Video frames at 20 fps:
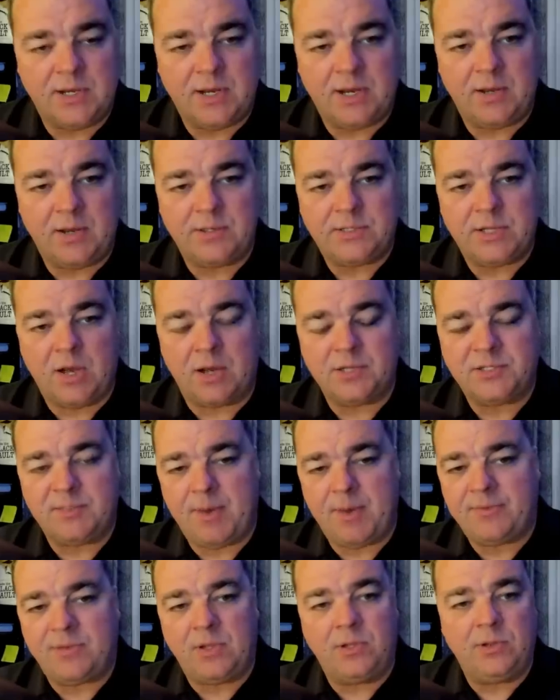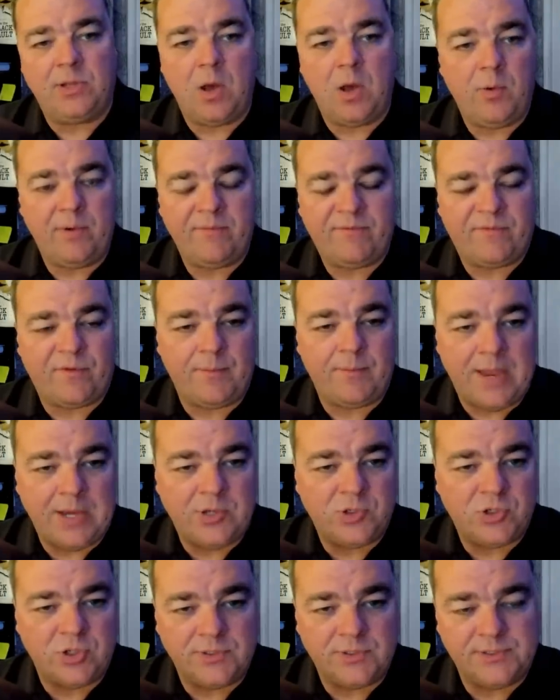uh, talks about the low
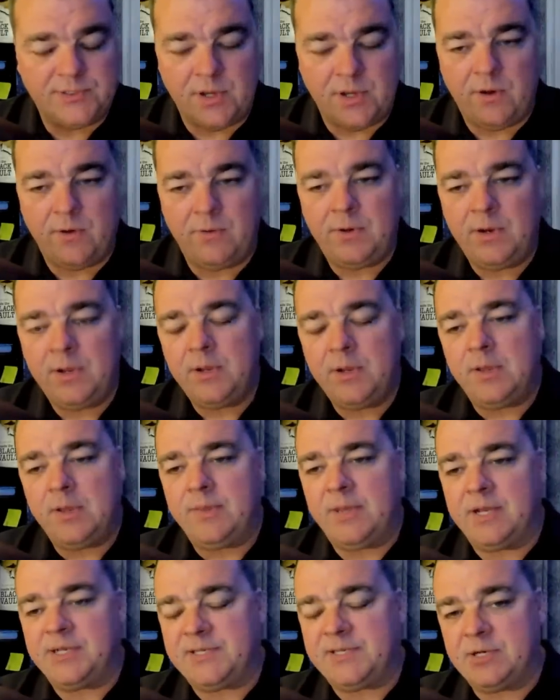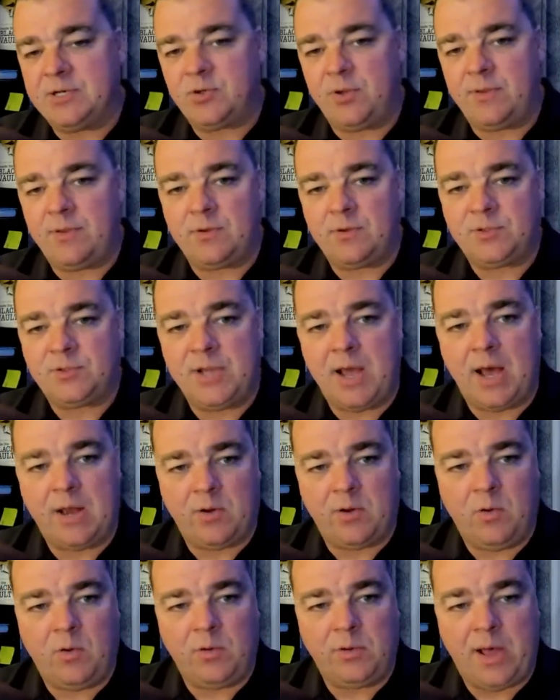information zone, that essentially there's not
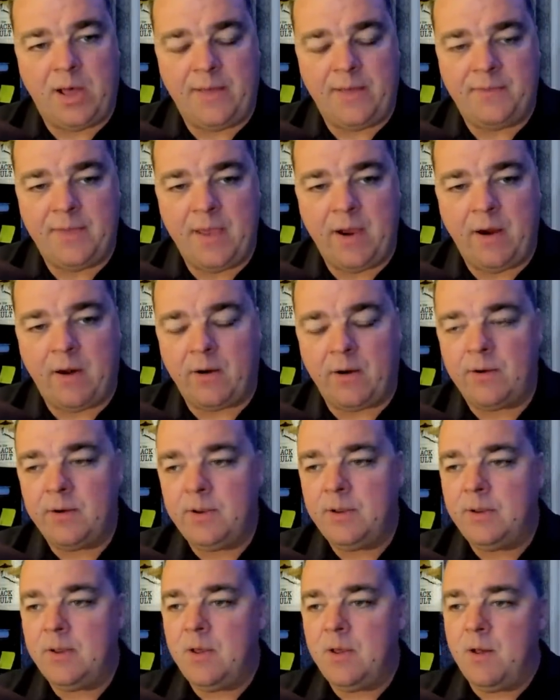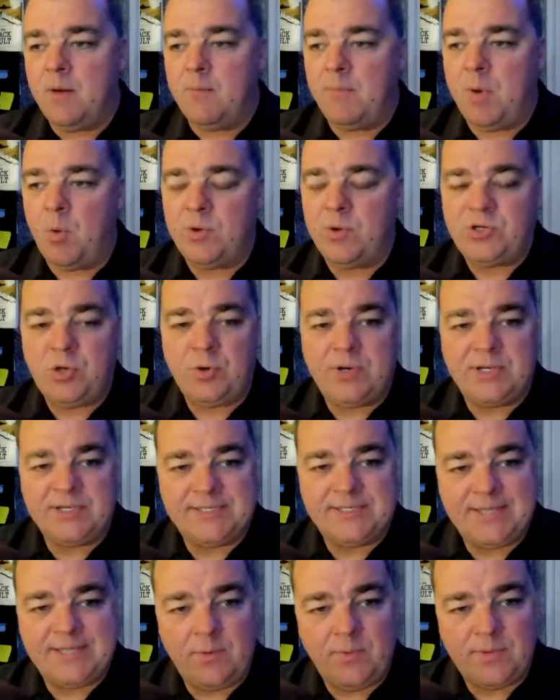a whole lot there. But what you can
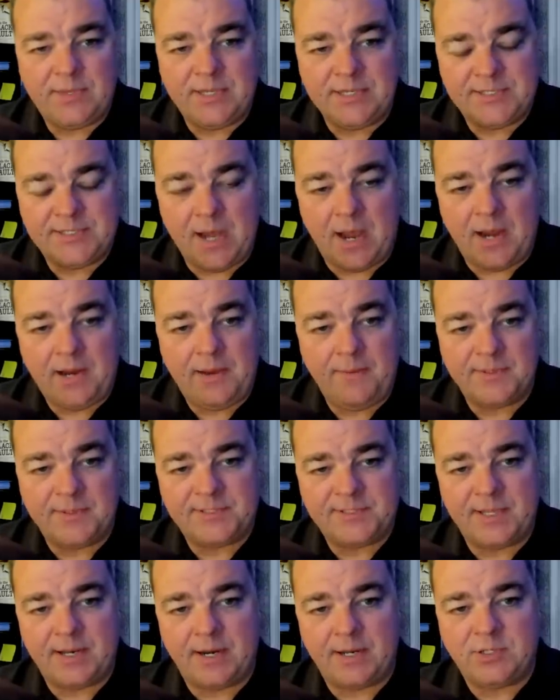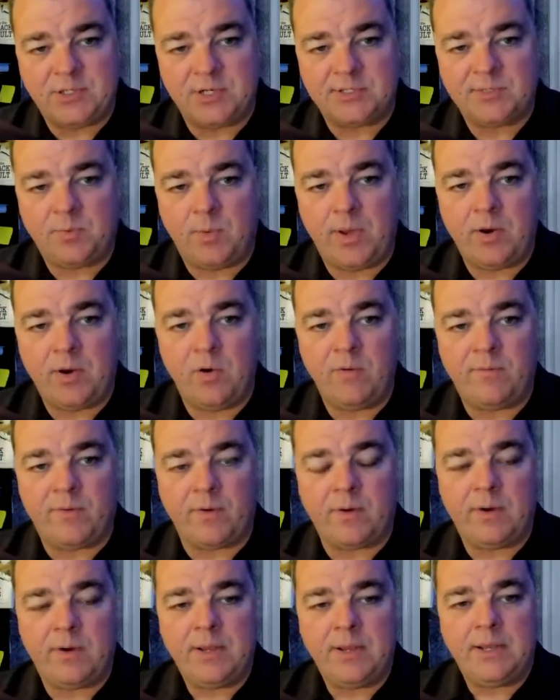see with these documents that I just went
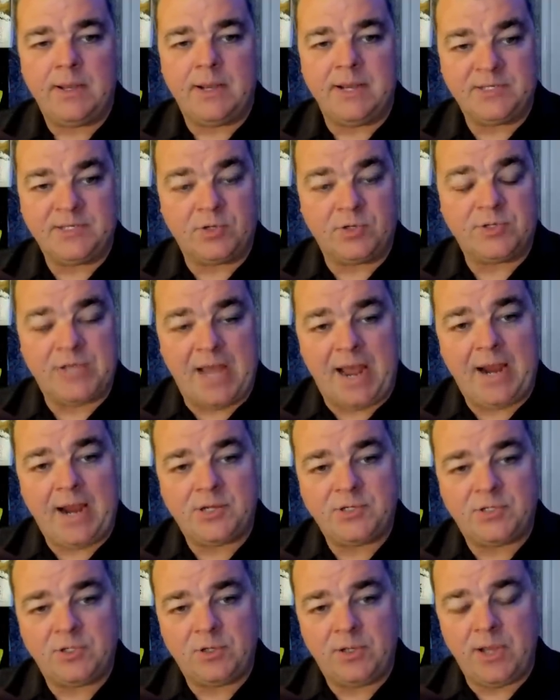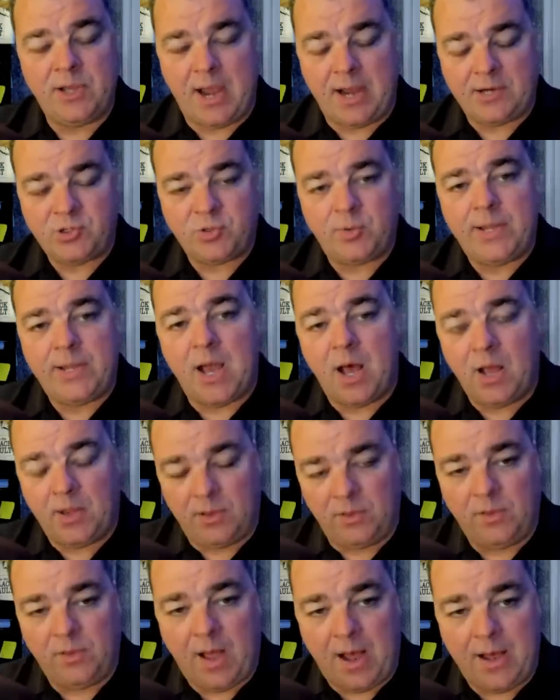over is there's actually actually a
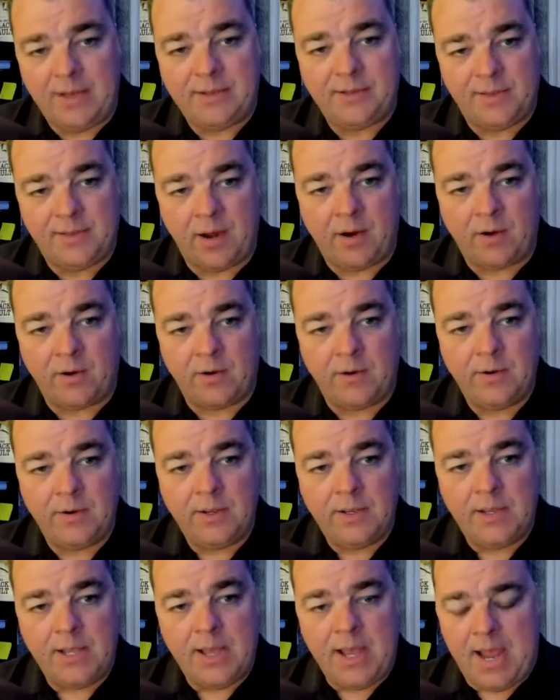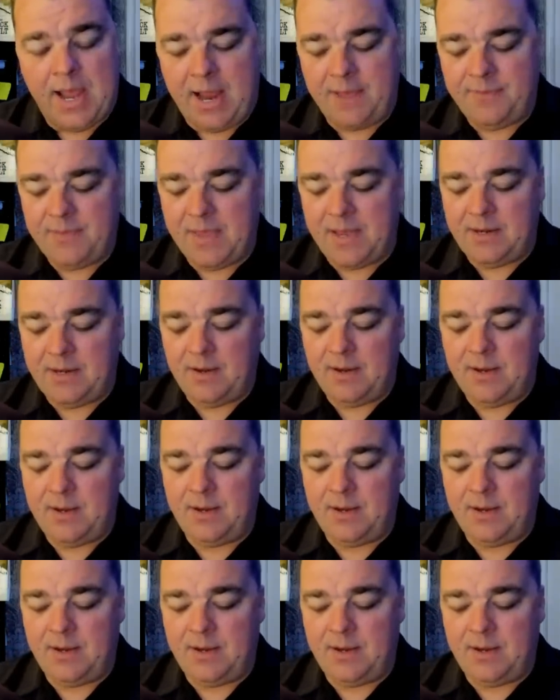lot there. And that